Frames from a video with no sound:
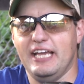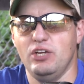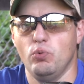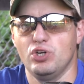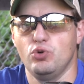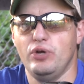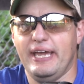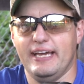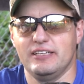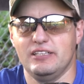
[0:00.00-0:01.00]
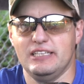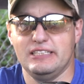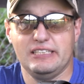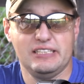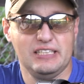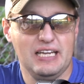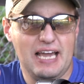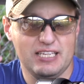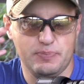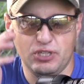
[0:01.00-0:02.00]
anyone who handled it
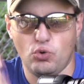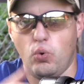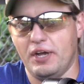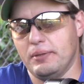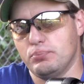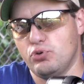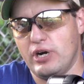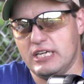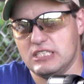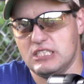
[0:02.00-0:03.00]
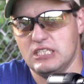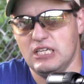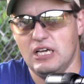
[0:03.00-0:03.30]
has been quite impressed.